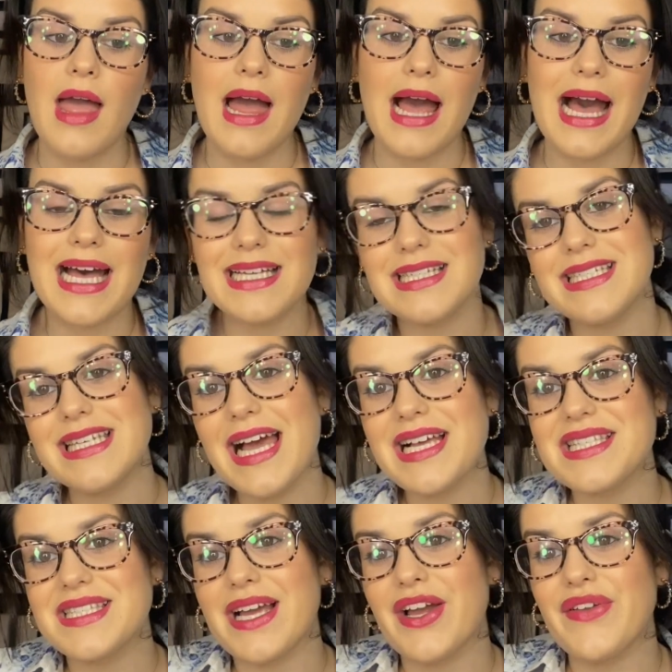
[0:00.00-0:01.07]
And yeah,
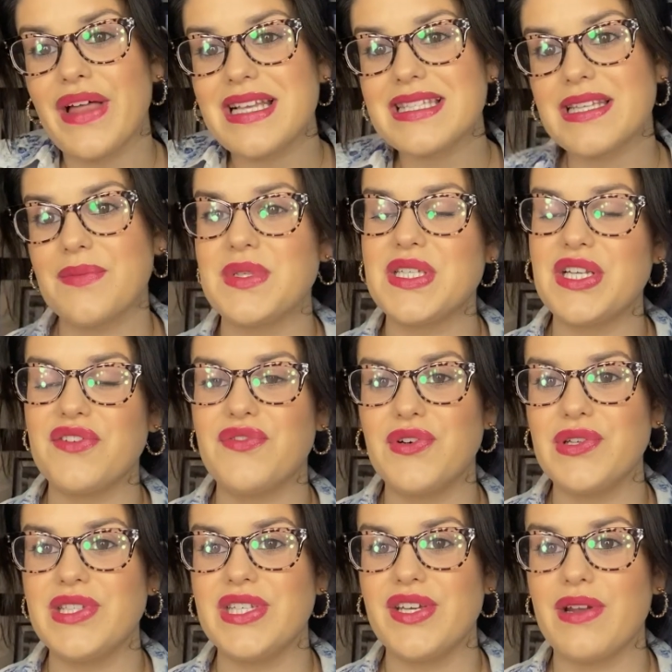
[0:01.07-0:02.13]
so that's something to look
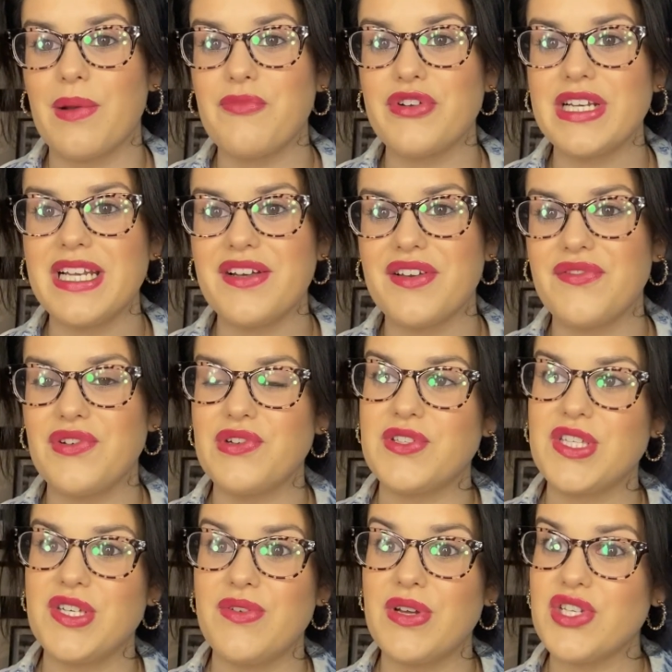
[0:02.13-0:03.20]
forward to, and I'm really looking forward
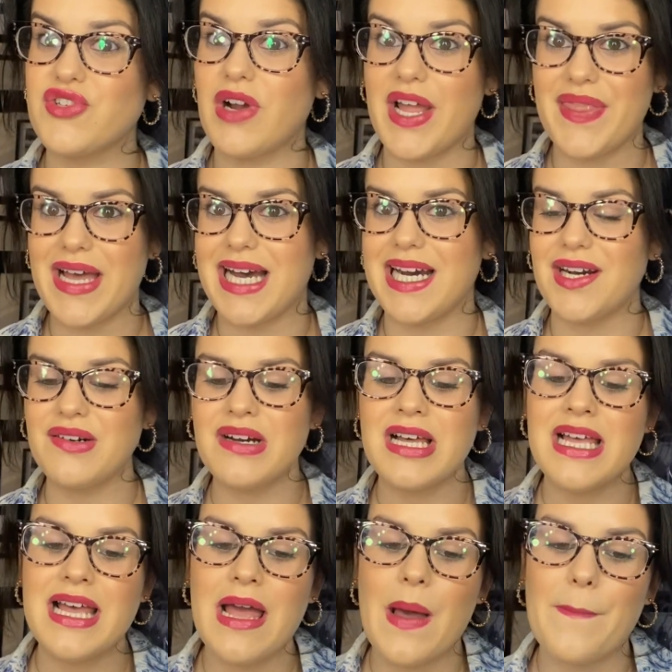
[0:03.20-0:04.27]
to trying that out.
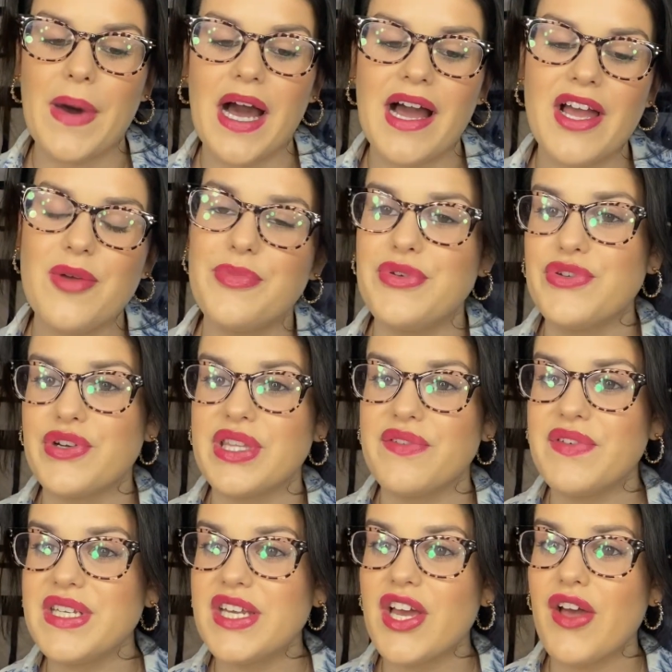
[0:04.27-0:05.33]
But I hope you enjoyed the
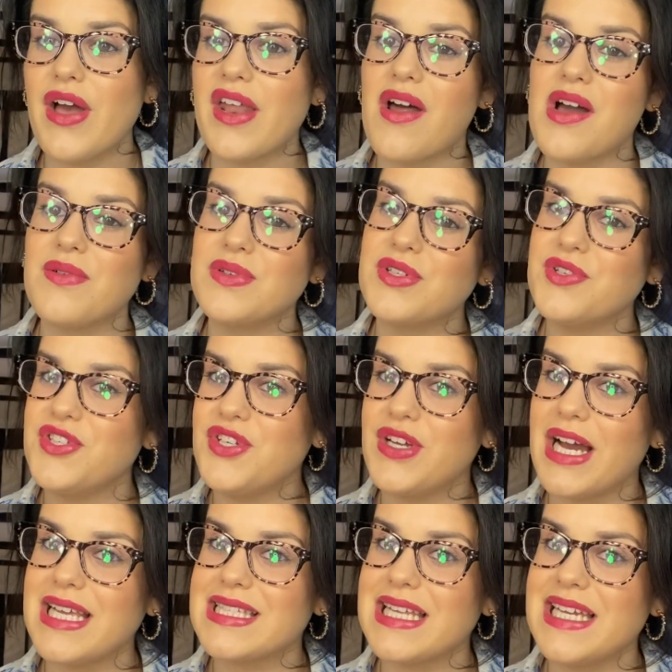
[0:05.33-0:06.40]
video, and I will talk to you
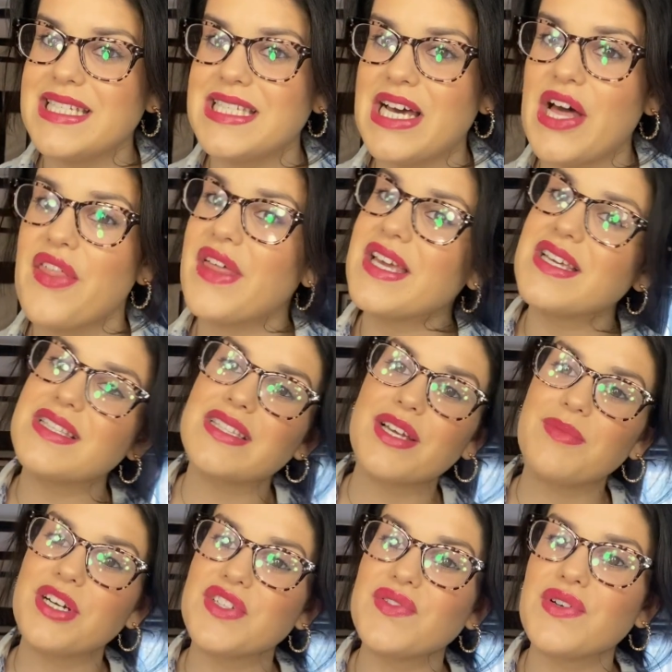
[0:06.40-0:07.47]
guys later. Thank you so
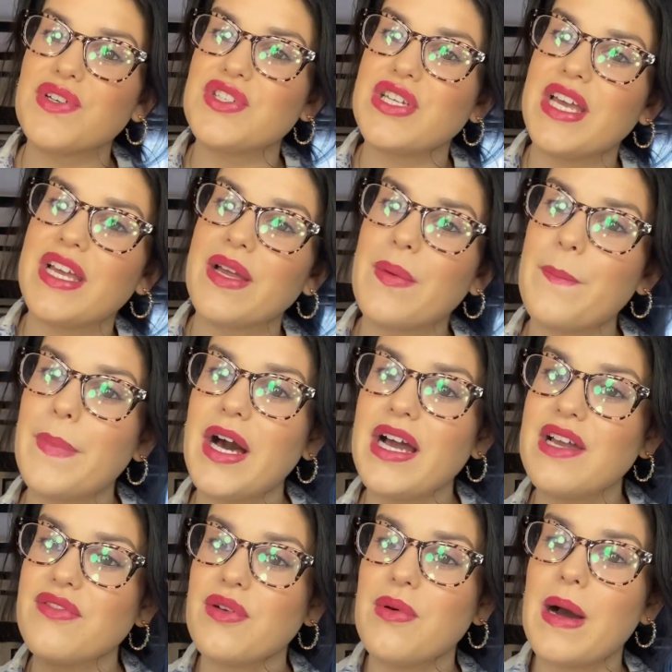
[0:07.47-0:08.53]
much for watching. Bye
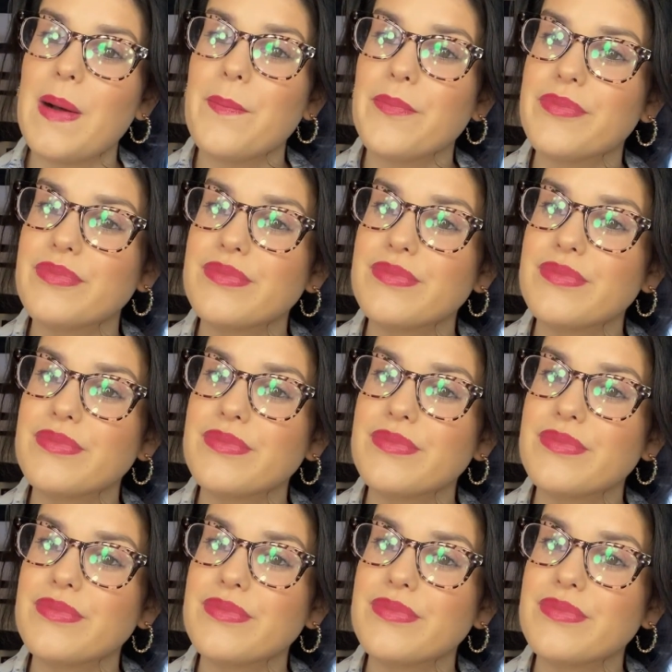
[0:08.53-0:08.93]
everyone.